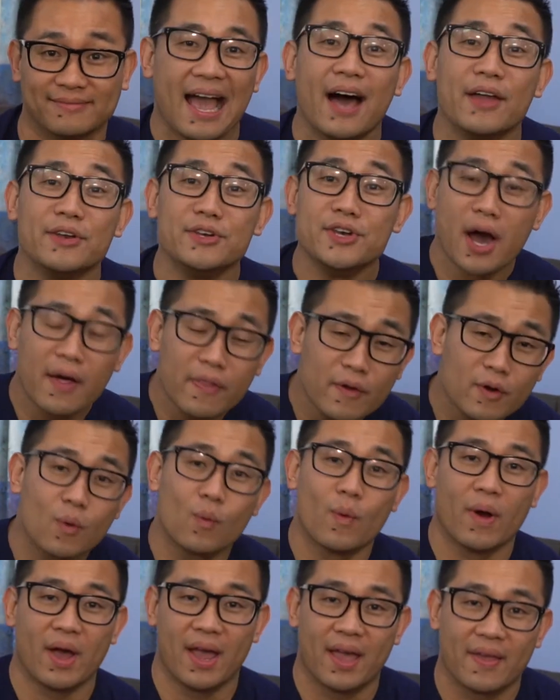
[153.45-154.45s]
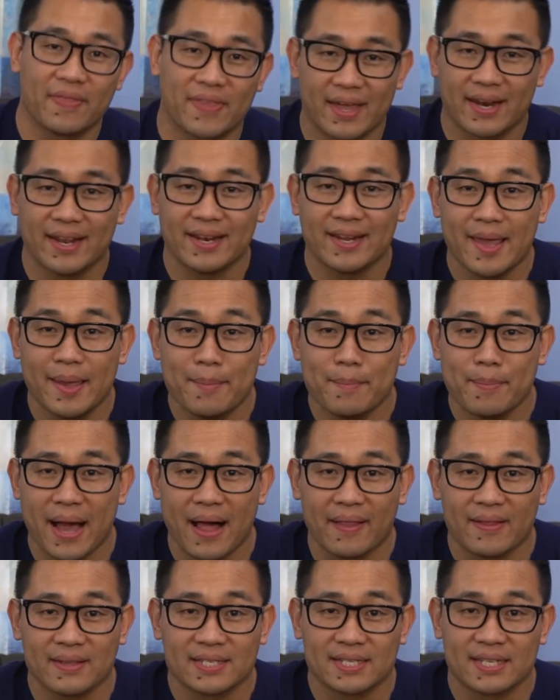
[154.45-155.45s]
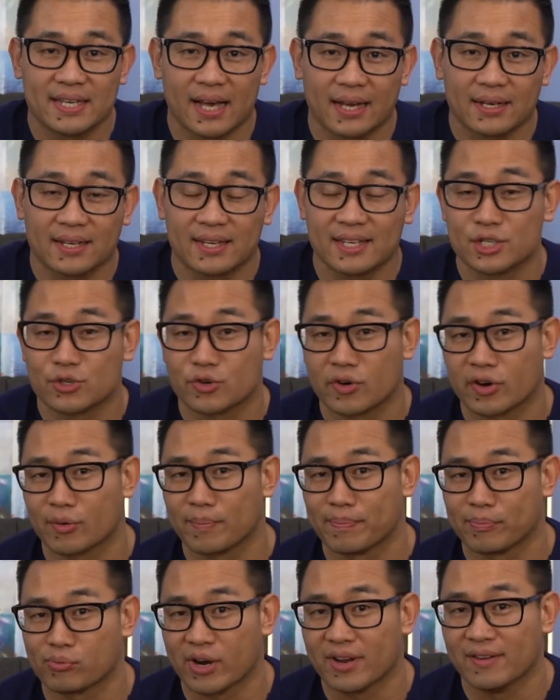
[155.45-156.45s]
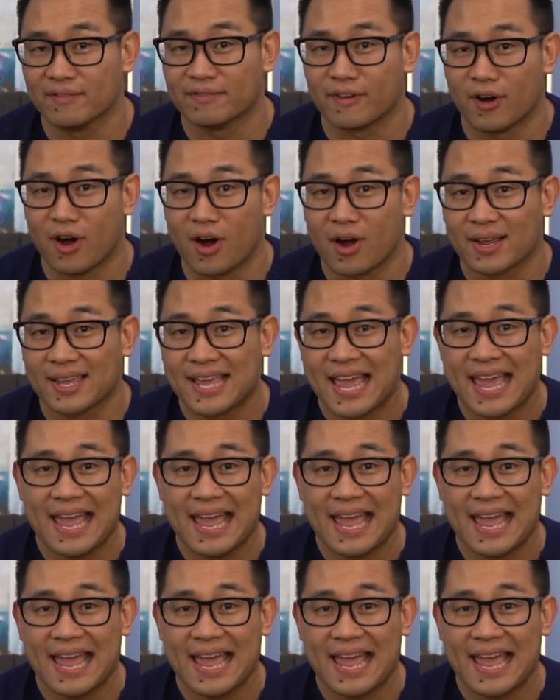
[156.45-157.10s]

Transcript: Another way that an imbalanced gut can trigger brain fog